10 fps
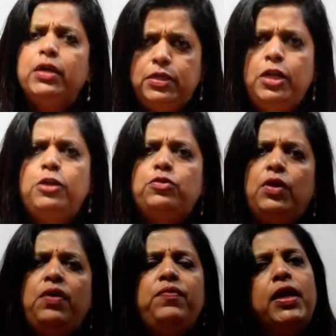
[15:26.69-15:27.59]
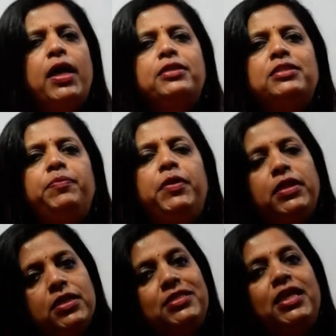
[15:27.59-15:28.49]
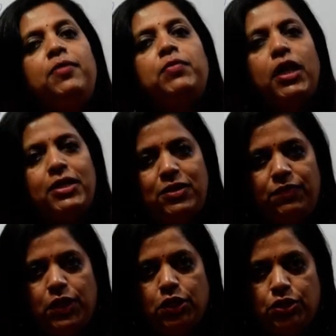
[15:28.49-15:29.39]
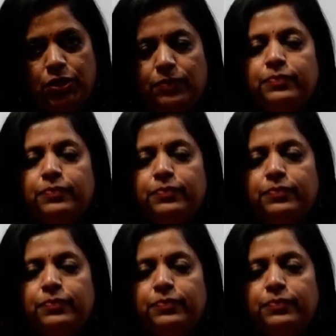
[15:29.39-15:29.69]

Till today we are accepting the same classification.